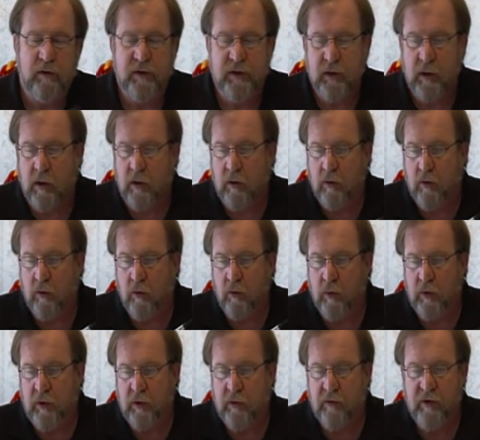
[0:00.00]
So
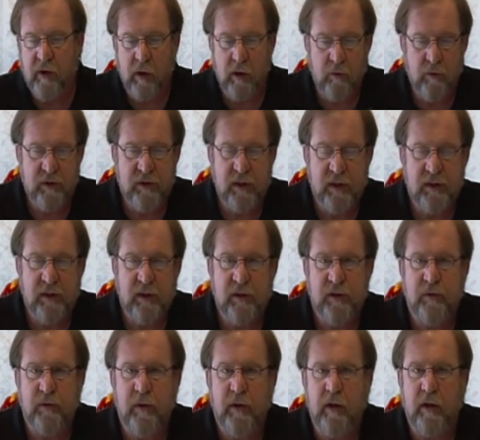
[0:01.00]
when you take a
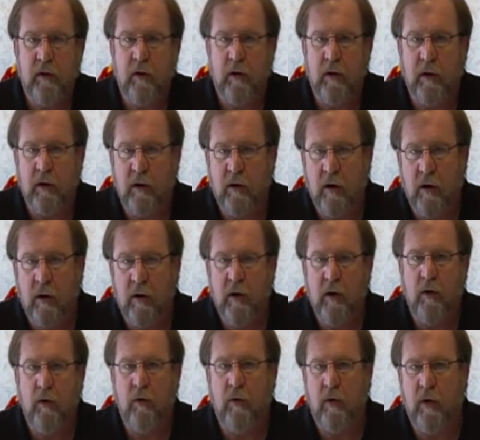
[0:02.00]
resistance reading on a
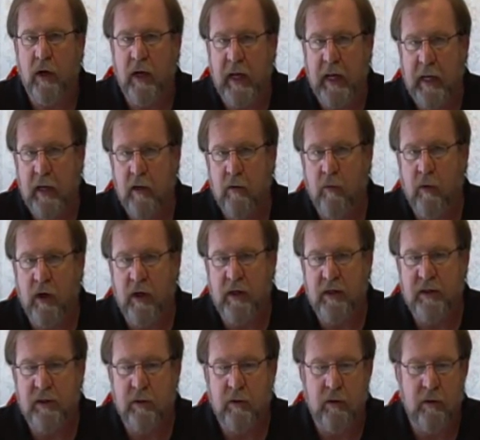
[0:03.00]
carto or an
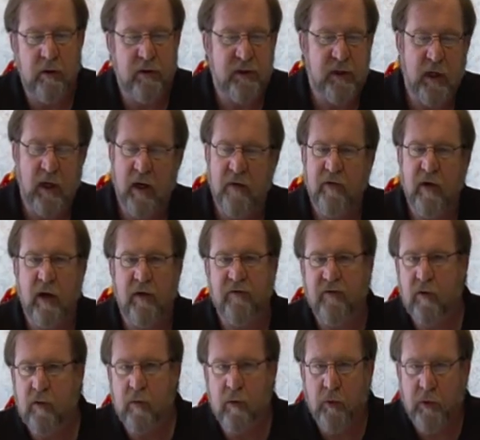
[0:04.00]
atomizer and you say, I've
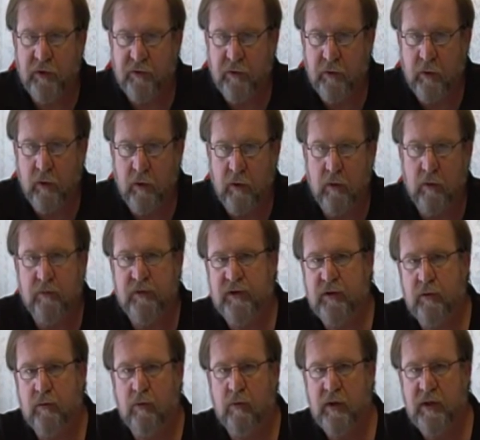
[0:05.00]
got 2.2
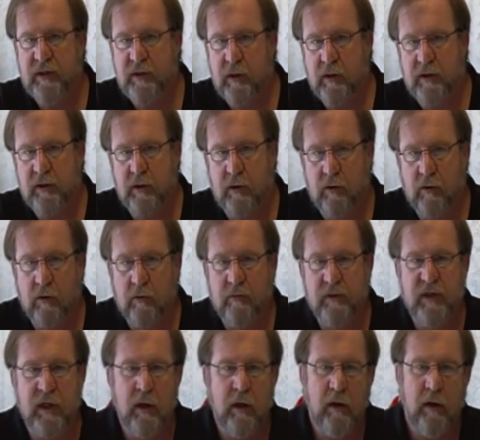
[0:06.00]
ohms, 2.6
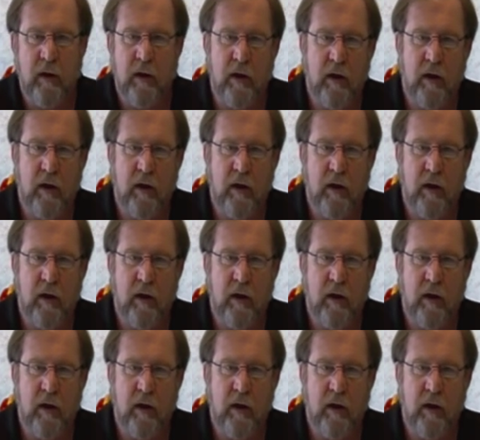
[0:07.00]
ohms,